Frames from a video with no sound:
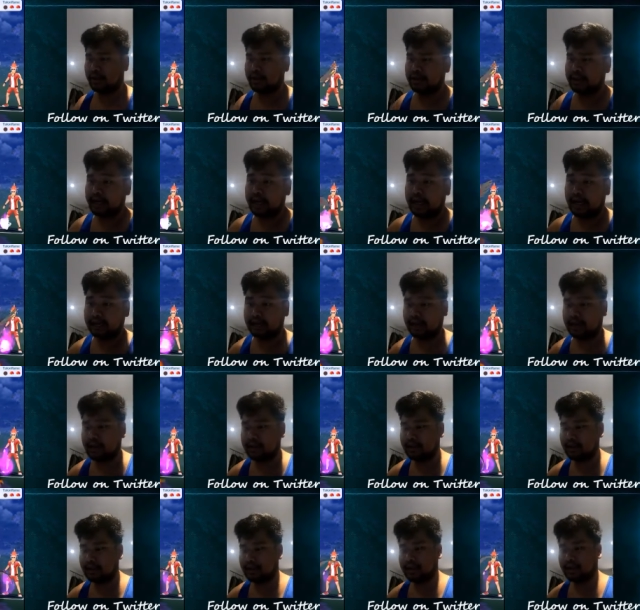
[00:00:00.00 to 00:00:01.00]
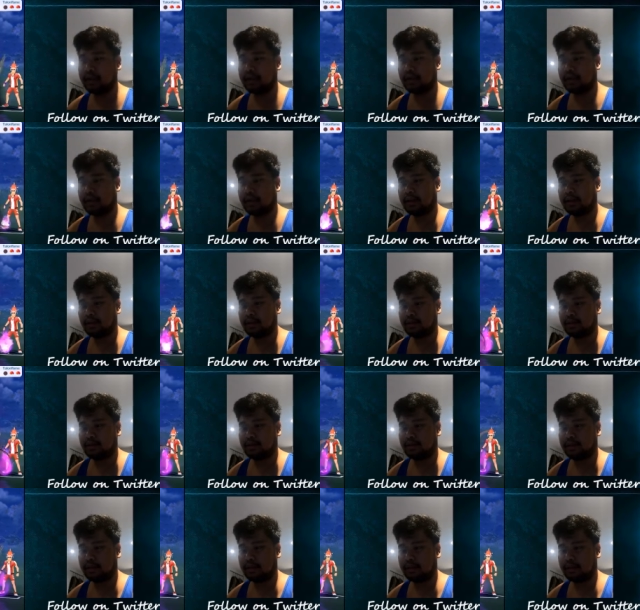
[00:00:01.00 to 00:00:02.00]
the Hydro Cannon.
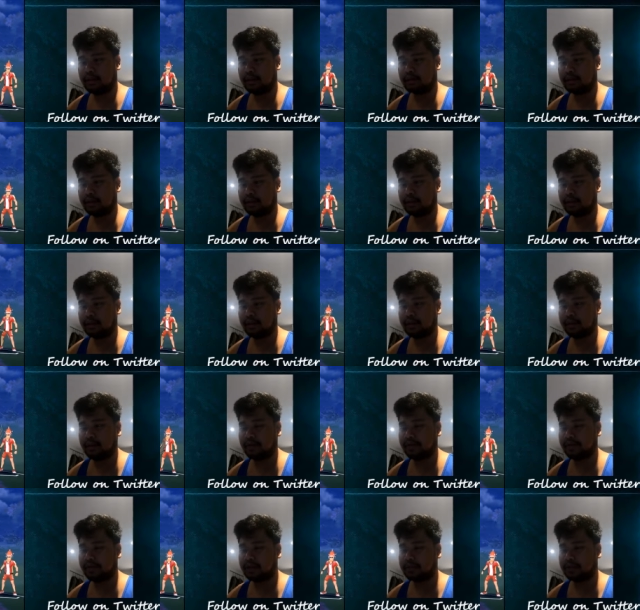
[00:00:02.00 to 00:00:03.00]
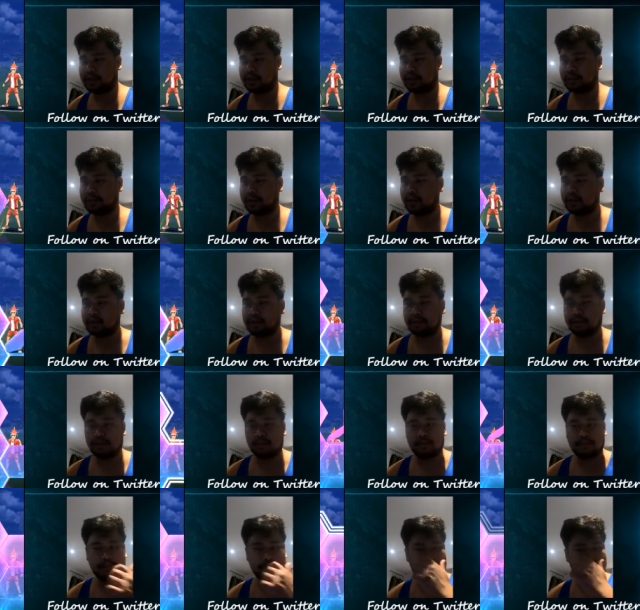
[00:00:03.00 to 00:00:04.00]
So right here I'm trying to debuff it as much as
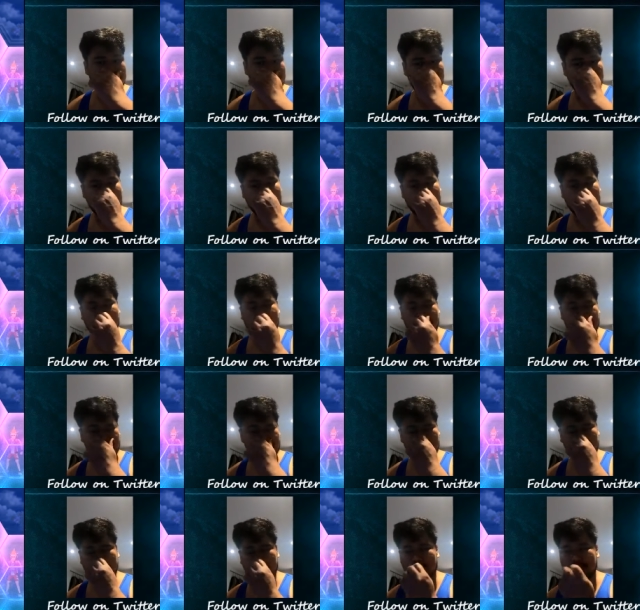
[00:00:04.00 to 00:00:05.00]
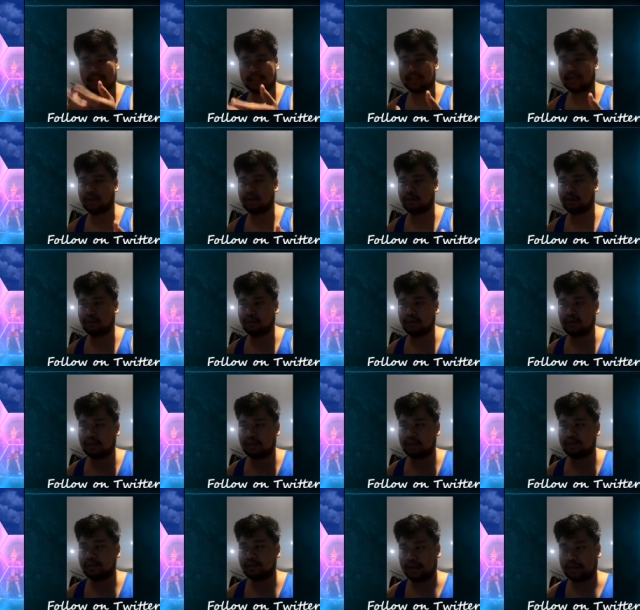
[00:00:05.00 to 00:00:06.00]
possible. They're most likely gonna go for
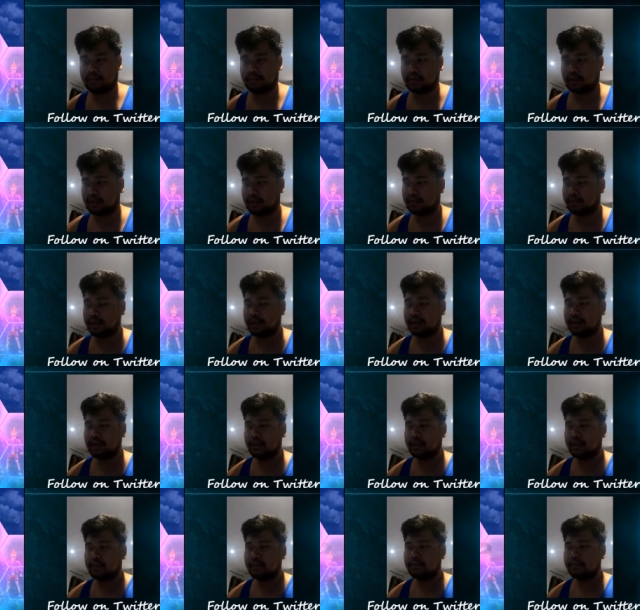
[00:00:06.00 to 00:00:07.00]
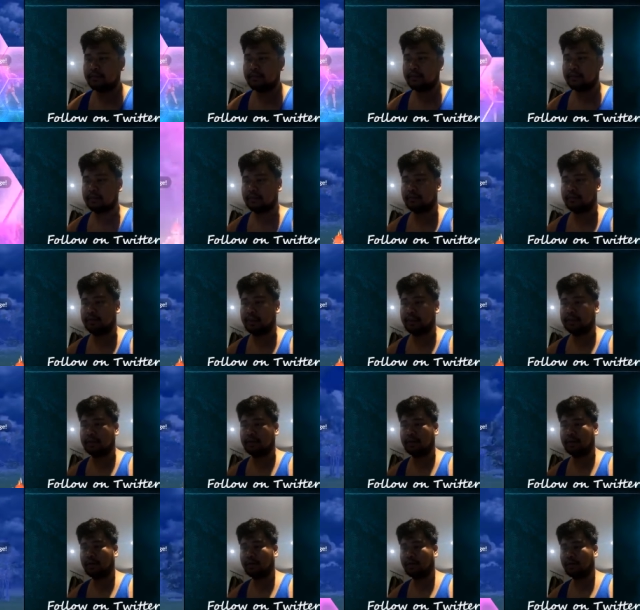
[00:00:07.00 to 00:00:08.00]
another Flame Charge, right? Yeah, so
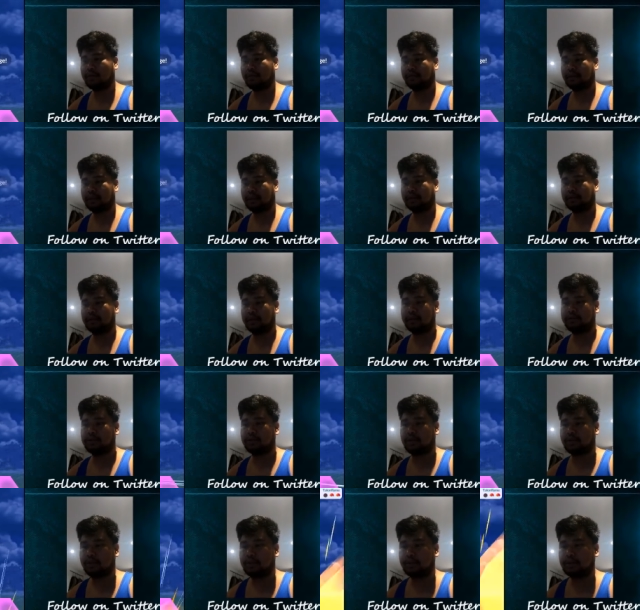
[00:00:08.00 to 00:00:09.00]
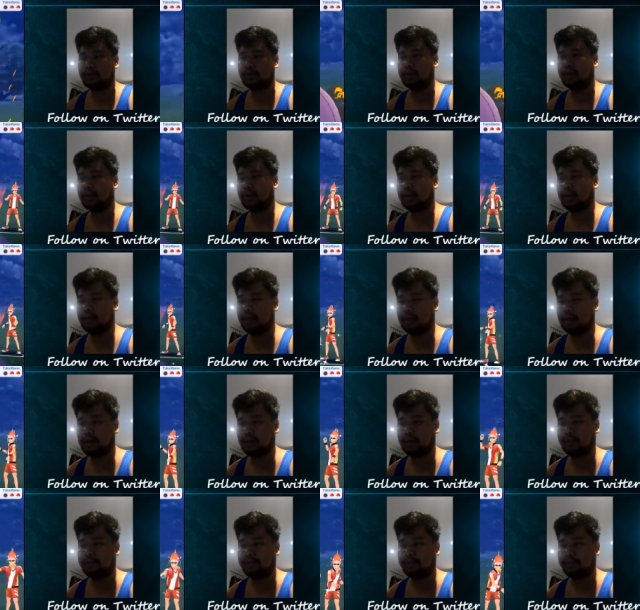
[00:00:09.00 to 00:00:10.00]
we're gonna go for another Flame Charge.
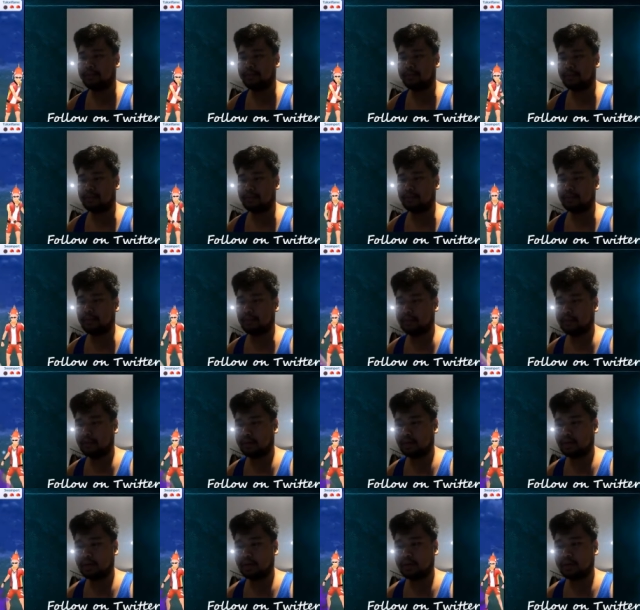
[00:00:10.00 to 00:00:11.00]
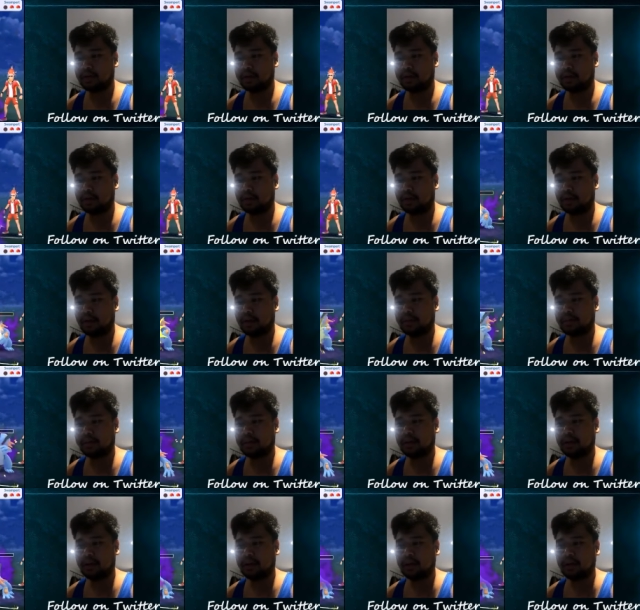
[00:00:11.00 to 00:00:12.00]
They go for a Swamp,
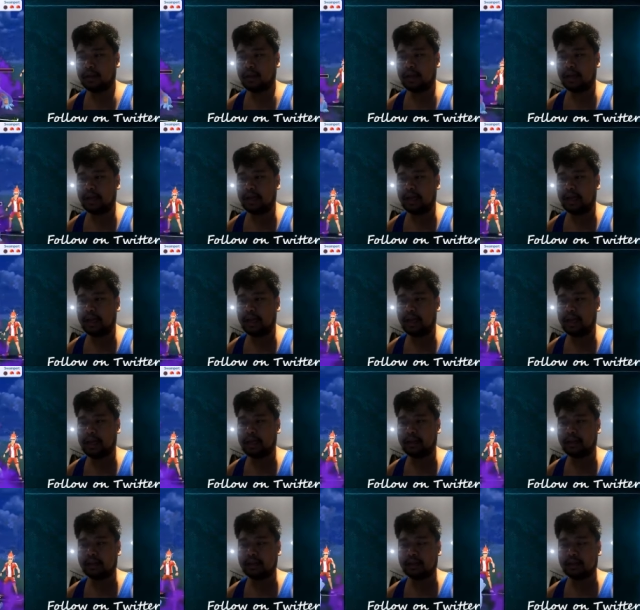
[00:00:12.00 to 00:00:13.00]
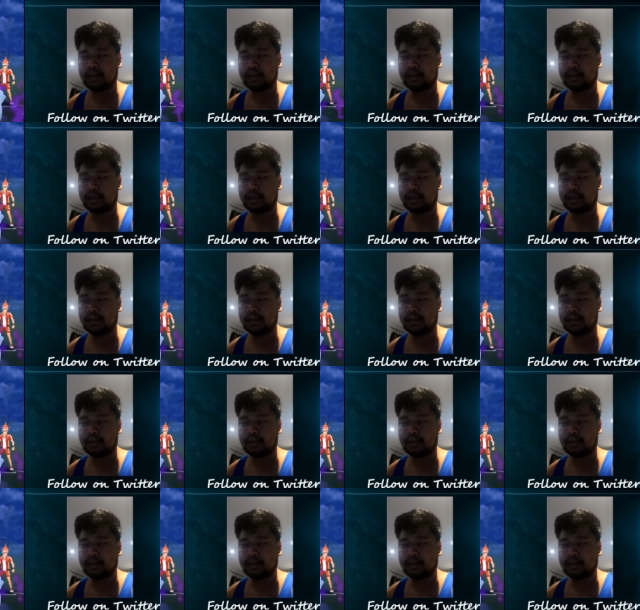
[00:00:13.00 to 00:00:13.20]
and I think